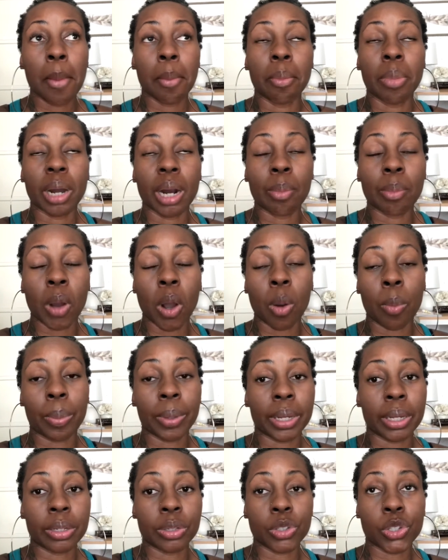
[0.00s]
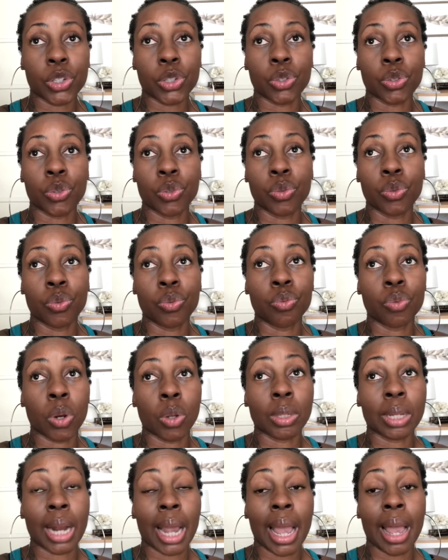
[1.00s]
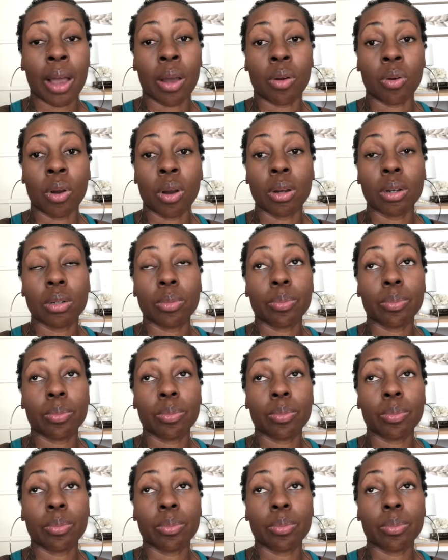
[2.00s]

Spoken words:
but I'm hoping to roll it out,